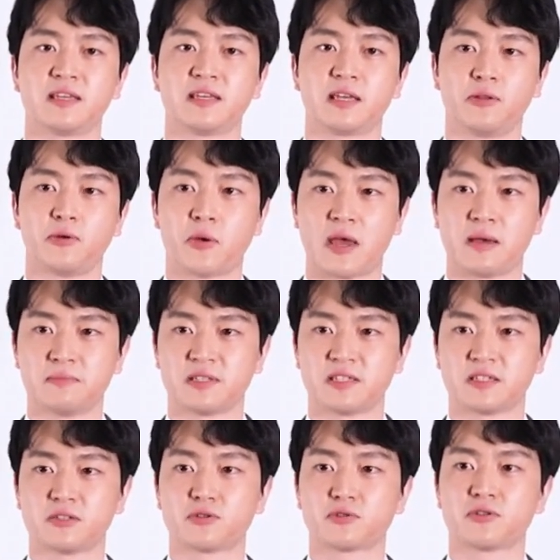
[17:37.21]

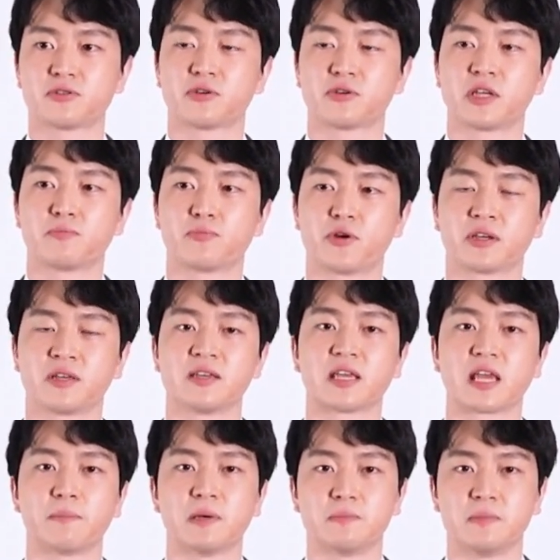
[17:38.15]
kiloamps short circuit breaking
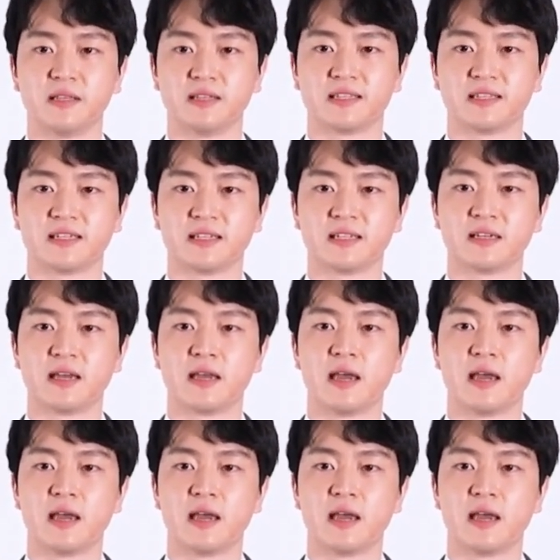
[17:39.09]
capability.